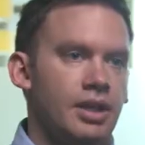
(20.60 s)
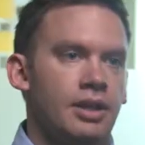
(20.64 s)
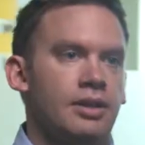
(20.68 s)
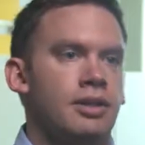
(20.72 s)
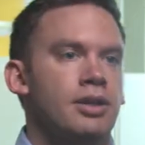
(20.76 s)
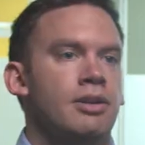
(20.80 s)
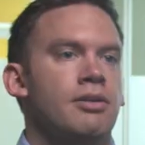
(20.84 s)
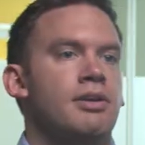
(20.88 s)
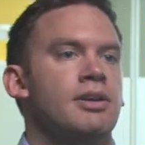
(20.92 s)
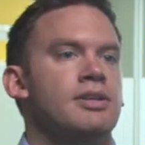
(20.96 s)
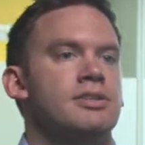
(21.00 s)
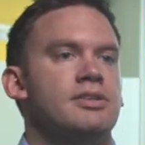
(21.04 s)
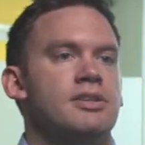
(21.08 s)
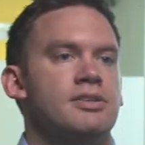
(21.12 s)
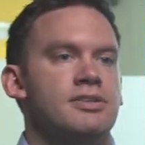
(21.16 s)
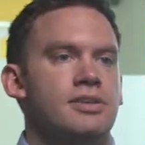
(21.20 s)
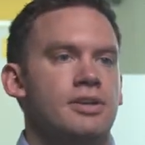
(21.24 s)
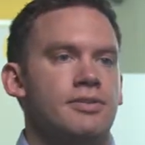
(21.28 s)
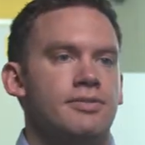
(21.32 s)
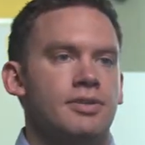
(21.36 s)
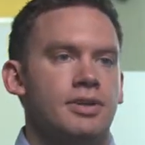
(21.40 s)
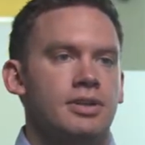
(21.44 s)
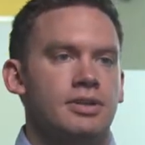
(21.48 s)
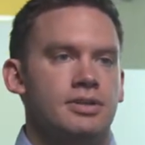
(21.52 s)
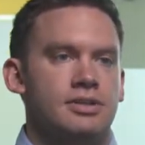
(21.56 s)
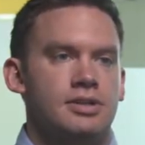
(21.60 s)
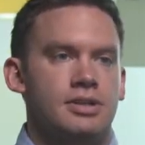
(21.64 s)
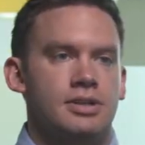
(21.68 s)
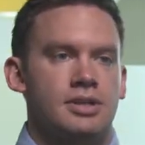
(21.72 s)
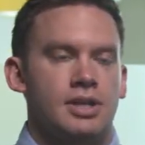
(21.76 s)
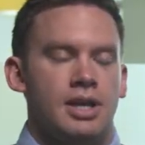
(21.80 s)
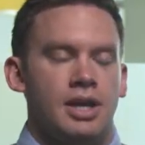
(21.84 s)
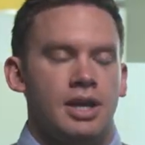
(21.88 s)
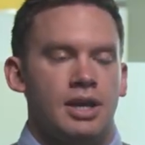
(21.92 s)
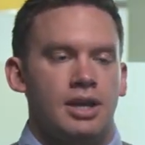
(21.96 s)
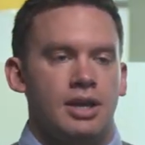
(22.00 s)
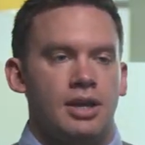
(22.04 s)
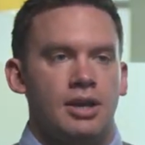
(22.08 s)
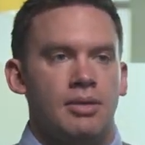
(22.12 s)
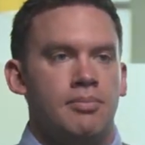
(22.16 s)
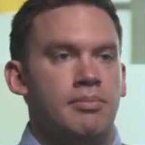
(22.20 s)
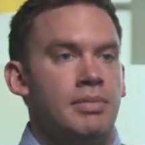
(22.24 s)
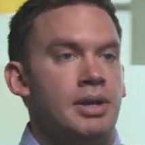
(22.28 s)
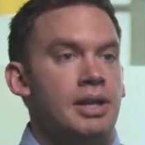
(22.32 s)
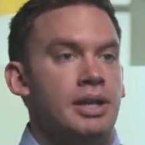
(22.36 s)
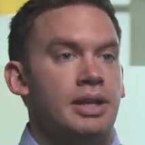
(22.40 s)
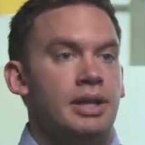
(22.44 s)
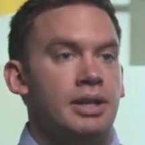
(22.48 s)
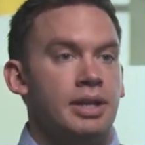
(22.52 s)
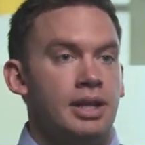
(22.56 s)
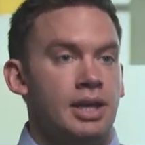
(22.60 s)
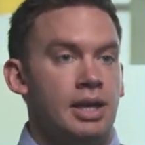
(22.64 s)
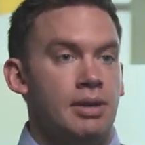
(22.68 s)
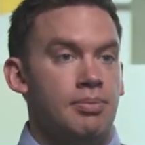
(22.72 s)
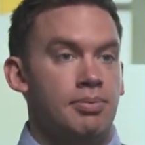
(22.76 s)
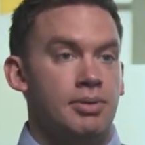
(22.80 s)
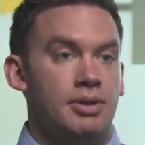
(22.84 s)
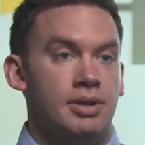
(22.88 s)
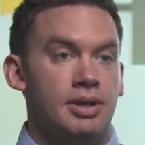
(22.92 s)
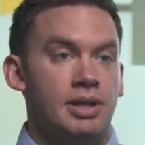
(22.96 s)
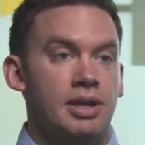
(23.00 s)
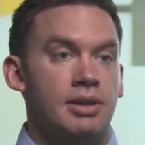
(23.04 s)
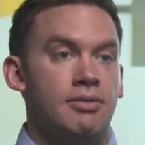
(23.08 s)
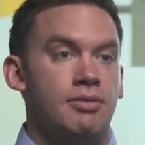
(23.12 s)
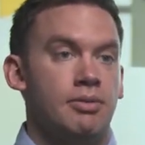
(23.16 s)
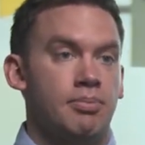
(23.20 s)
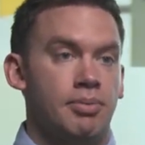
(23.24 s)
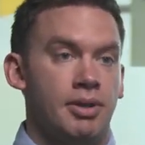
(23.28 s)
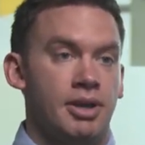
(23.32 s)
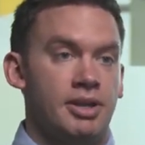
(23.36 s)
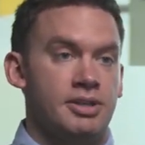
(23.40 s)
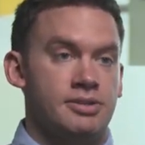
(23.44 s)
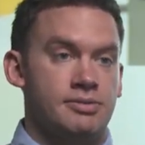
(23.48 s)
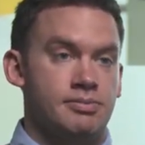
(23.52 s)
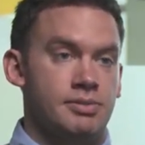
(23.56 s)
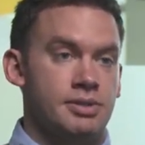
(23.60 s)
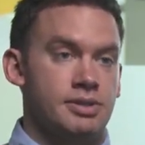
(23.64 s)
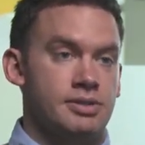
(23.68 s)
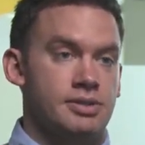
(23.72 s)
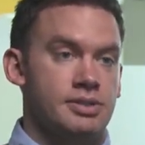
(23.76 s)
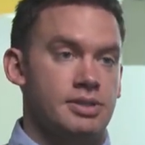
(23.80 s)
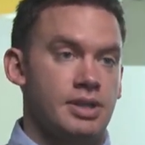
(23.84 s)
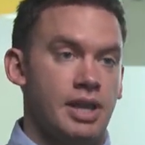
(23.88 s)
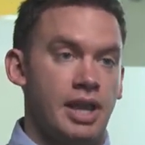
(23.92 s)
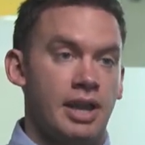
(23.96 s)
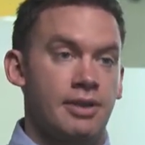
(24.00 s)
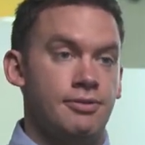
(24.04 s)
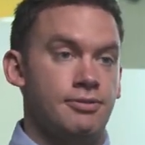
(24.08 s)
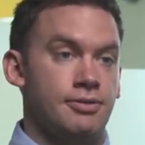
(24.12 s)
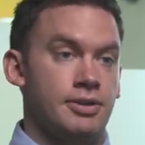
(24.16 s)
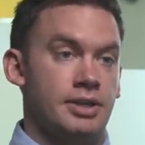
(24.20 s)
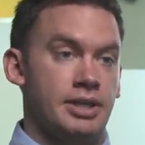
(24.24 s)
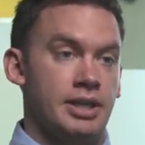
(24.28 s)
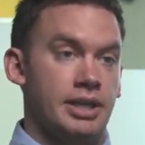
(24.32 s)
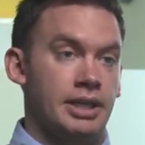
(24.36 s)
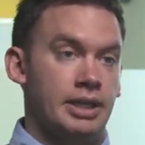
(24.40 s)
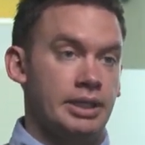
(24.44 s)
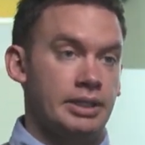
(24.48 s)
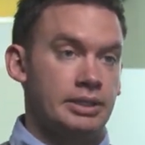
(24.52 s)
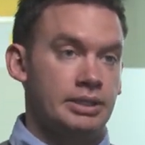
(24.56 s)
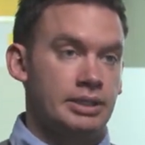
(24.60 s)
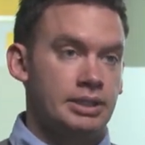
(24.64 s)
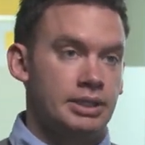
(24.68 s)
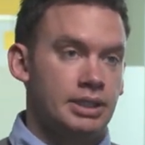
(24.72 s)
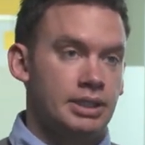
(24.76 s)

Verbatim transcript: In the US, there's over uh, a million hip and knee replacements every year.